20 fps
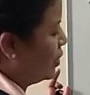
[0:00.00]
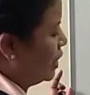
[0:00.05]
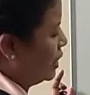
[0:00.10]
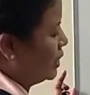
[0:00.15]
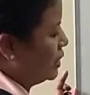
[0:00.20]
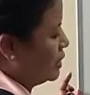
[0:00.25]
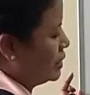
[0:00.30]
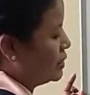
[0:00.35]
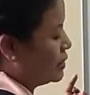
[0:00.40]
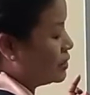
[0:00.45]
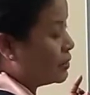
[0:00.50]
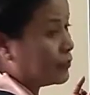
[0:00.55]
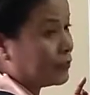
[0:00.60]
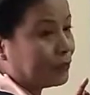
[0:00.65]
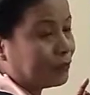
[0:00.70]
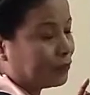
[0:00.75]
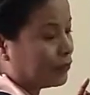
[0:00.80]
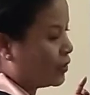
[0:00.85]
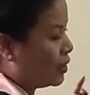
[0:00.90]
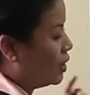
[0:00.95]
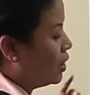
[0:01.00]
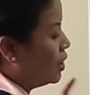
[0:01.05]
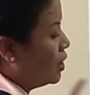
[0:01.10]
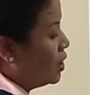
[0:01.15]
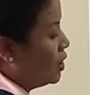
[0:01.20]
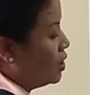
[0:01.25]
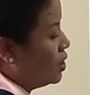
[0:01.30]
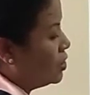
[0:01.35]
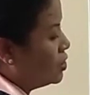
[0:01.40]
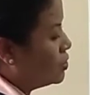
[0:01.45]
break this.
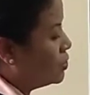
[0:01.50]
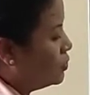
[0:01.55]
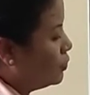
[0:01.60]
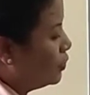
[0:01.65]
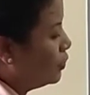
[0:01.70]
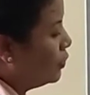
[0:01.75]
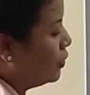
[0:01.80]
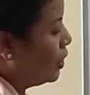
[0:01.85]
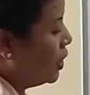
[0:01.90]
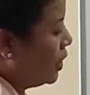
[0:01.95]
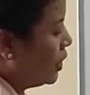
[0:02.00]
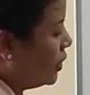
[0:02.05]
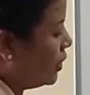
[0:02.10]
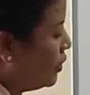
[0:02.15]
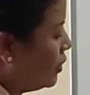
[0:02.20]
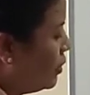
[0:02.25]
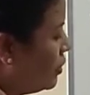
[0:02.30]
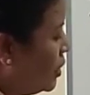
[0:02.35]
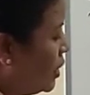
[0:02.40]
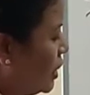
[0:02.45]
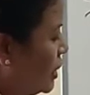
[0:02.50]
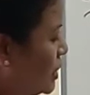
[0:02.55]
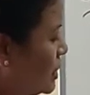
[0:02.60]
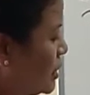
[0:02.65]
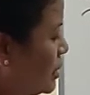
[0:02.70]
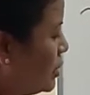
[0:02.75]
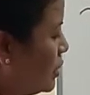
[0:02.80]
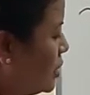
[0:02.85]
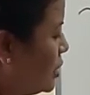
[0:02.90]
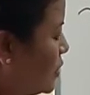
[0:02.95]
So, here it's
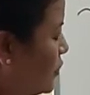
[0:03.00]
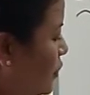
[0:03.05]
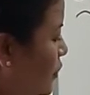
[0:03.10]
little